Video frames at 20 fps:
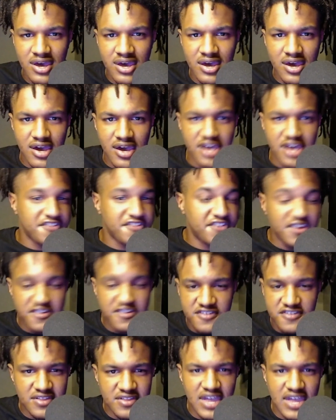And
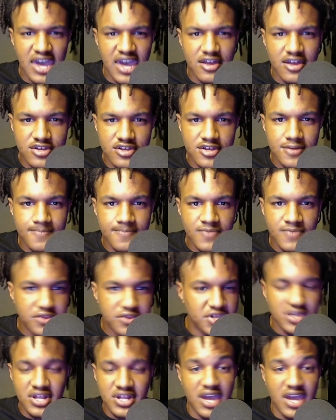Cincinnati
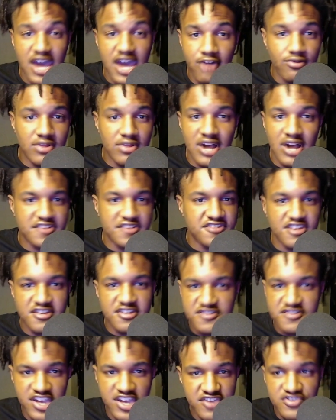didn't have a lot of
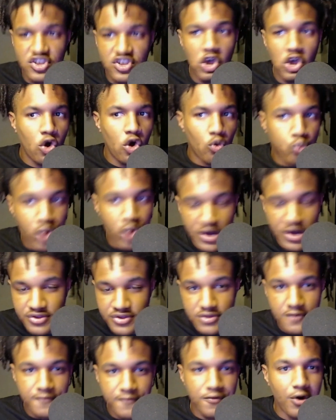success running the
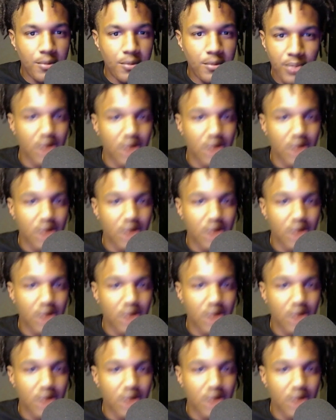football,